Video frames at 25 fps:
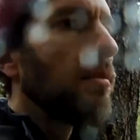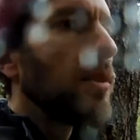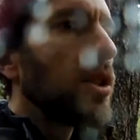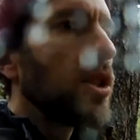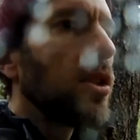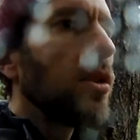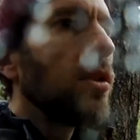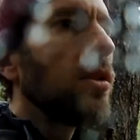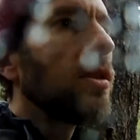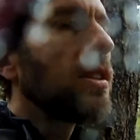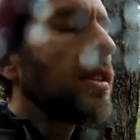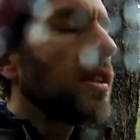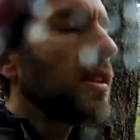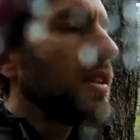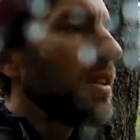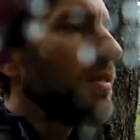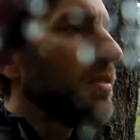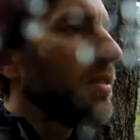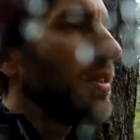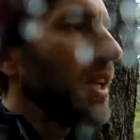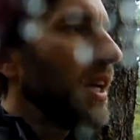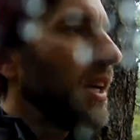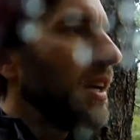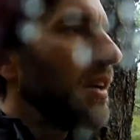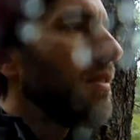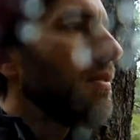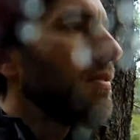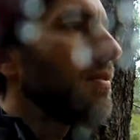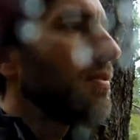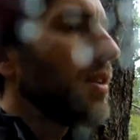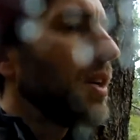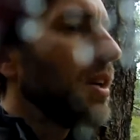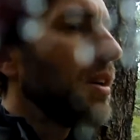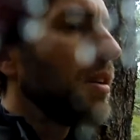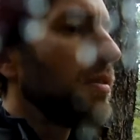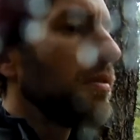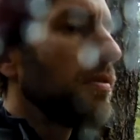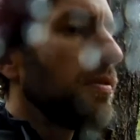choose to live a
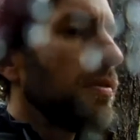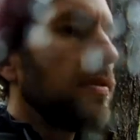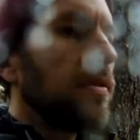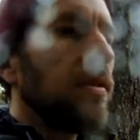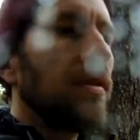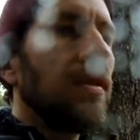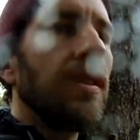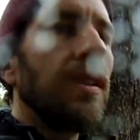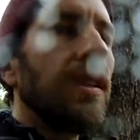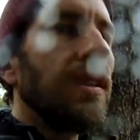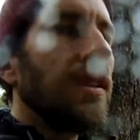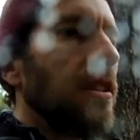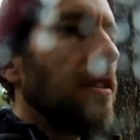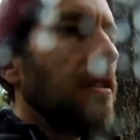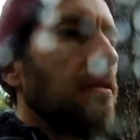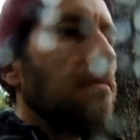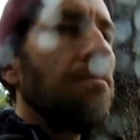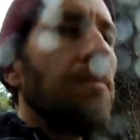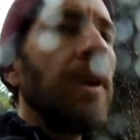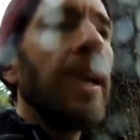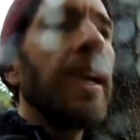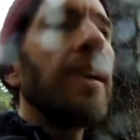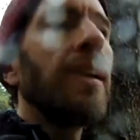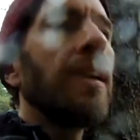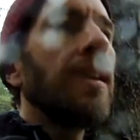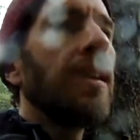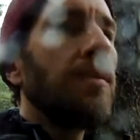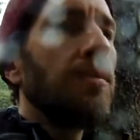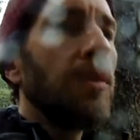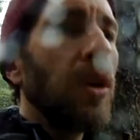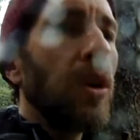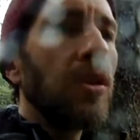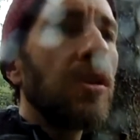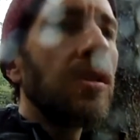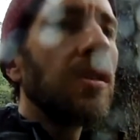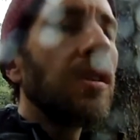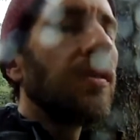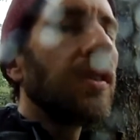life of making the
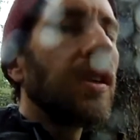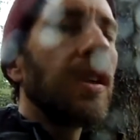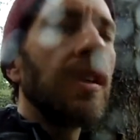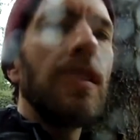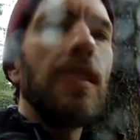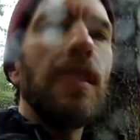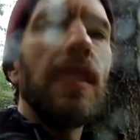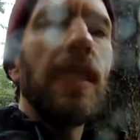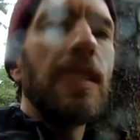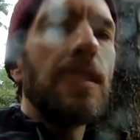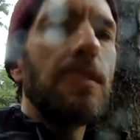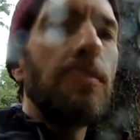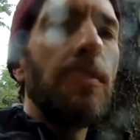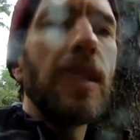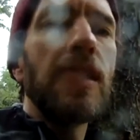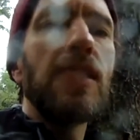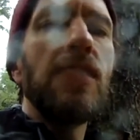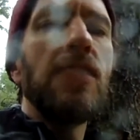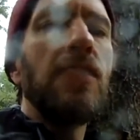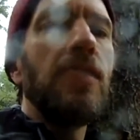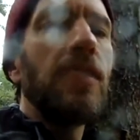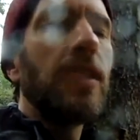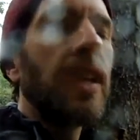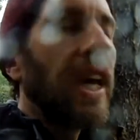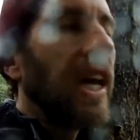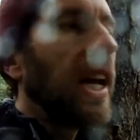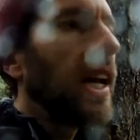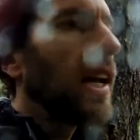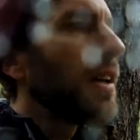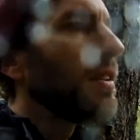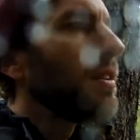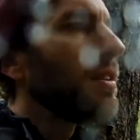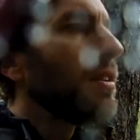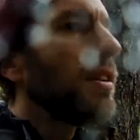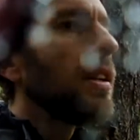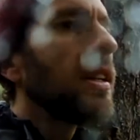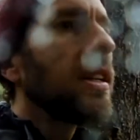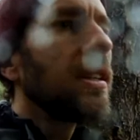most of it as much as you
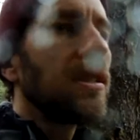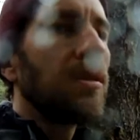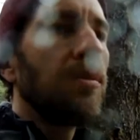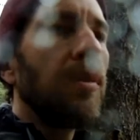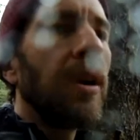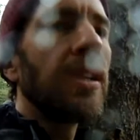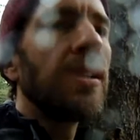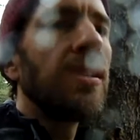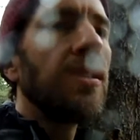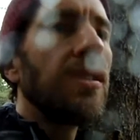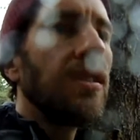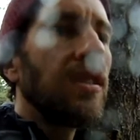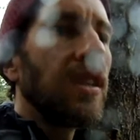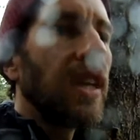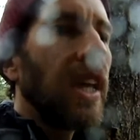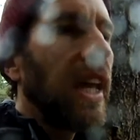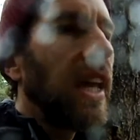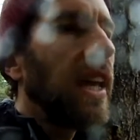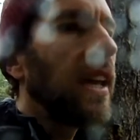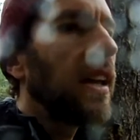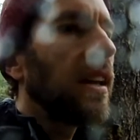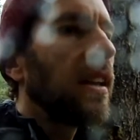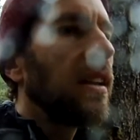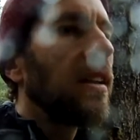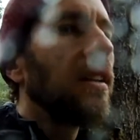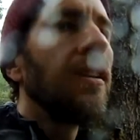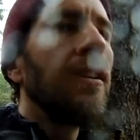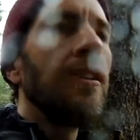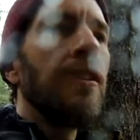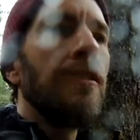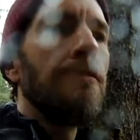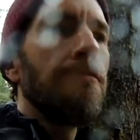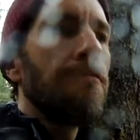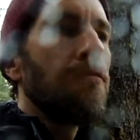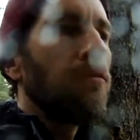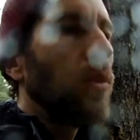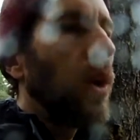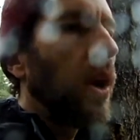can, learning as much as you can
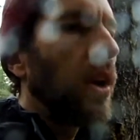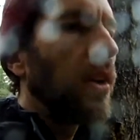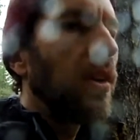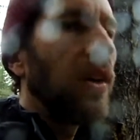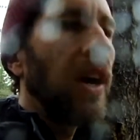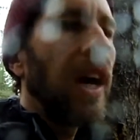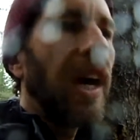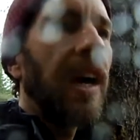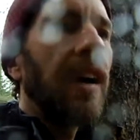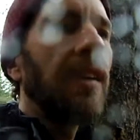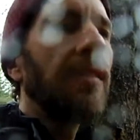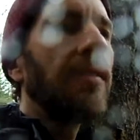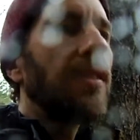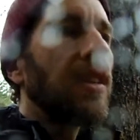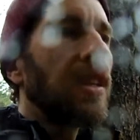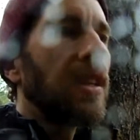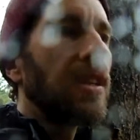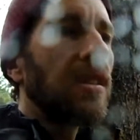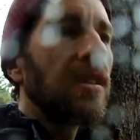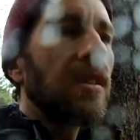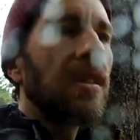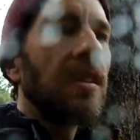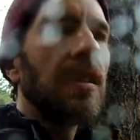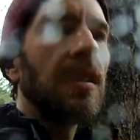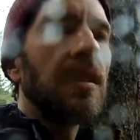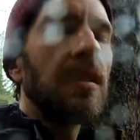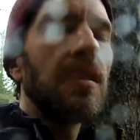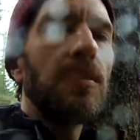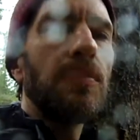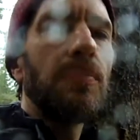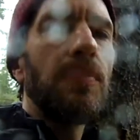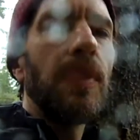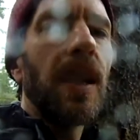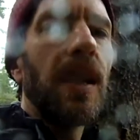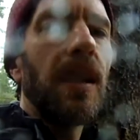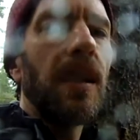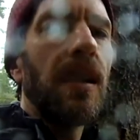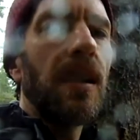while you have this
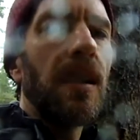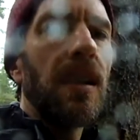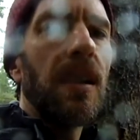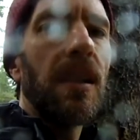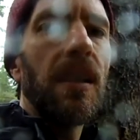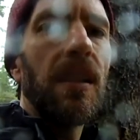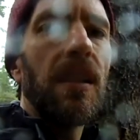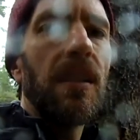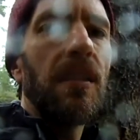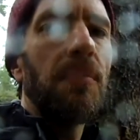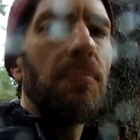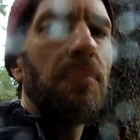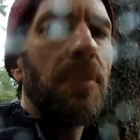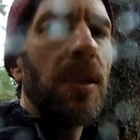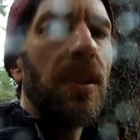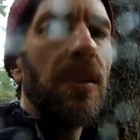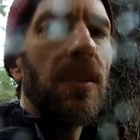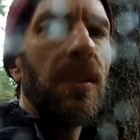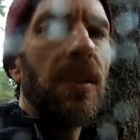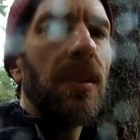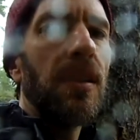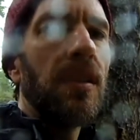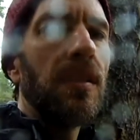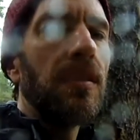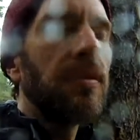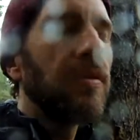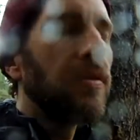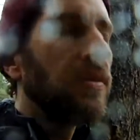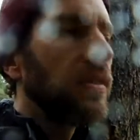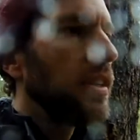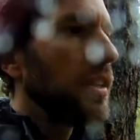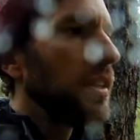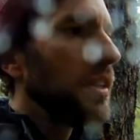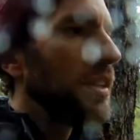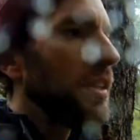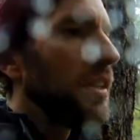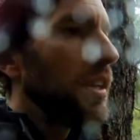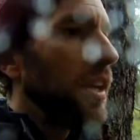period
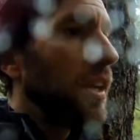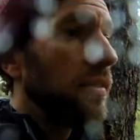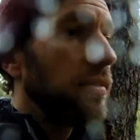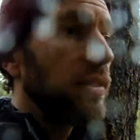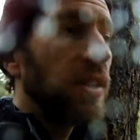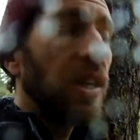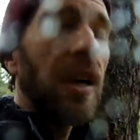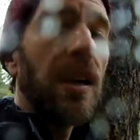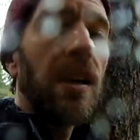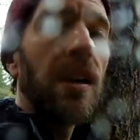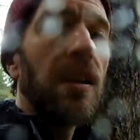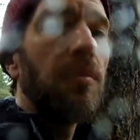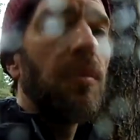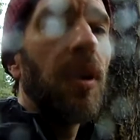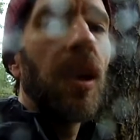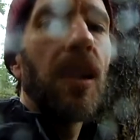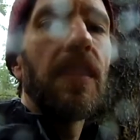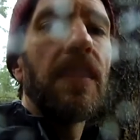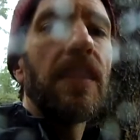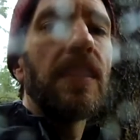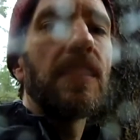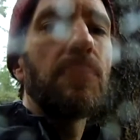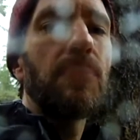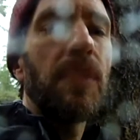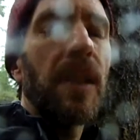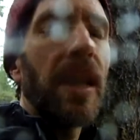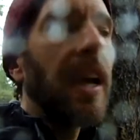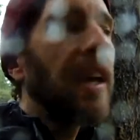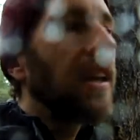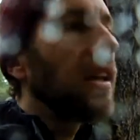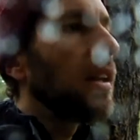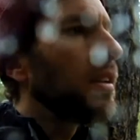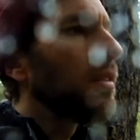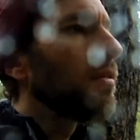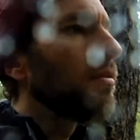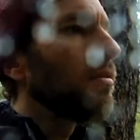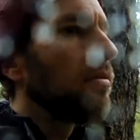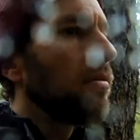of time on this
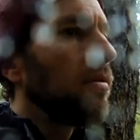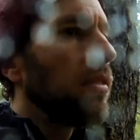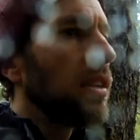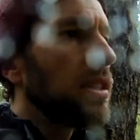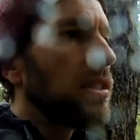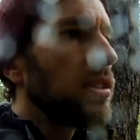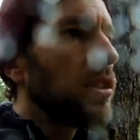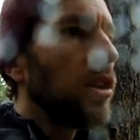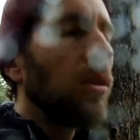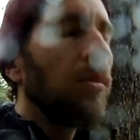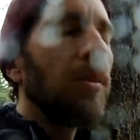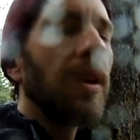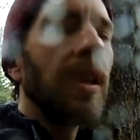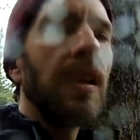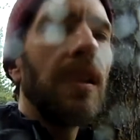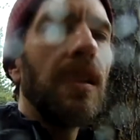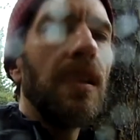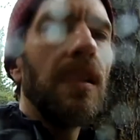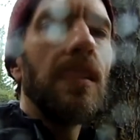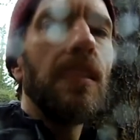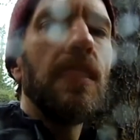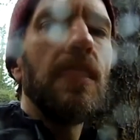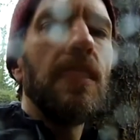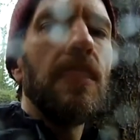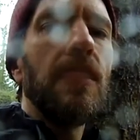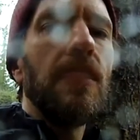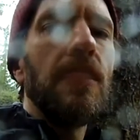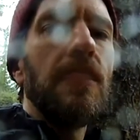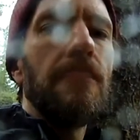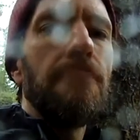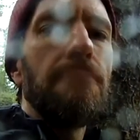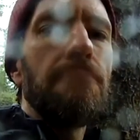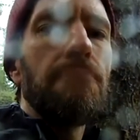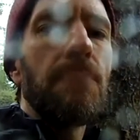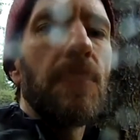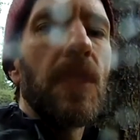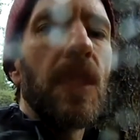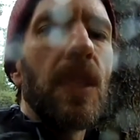planet with so many,
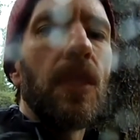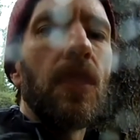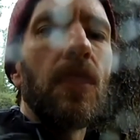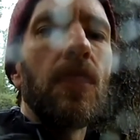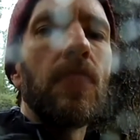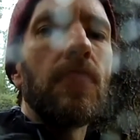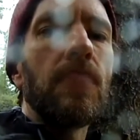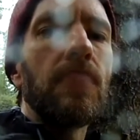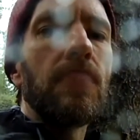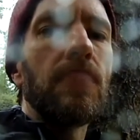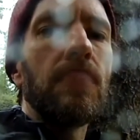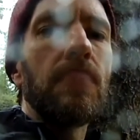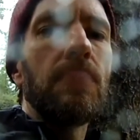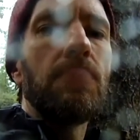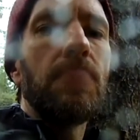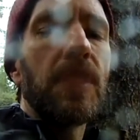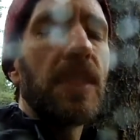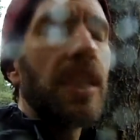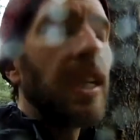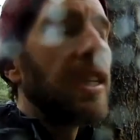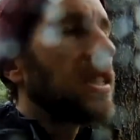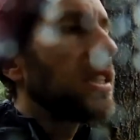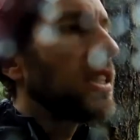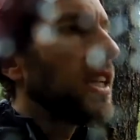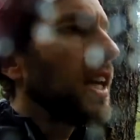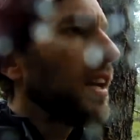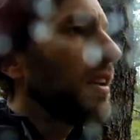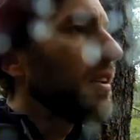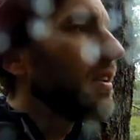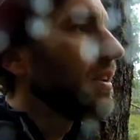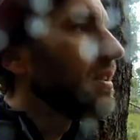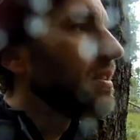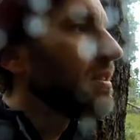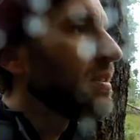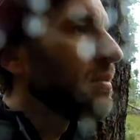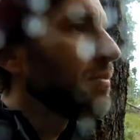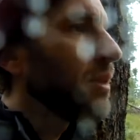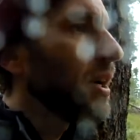
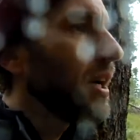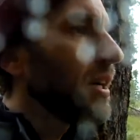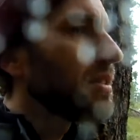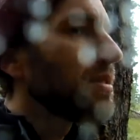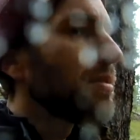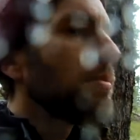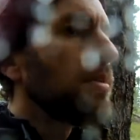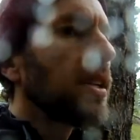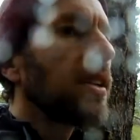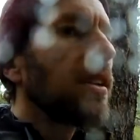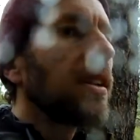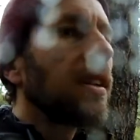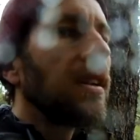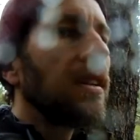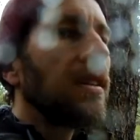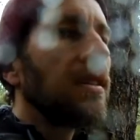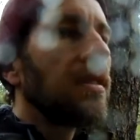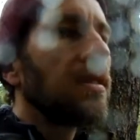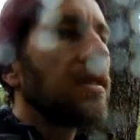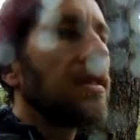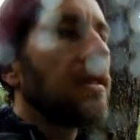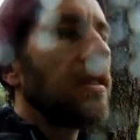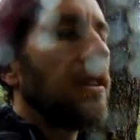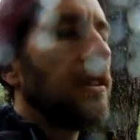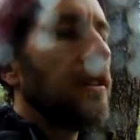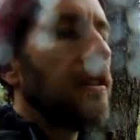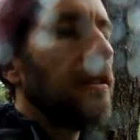potentialities and possibilities,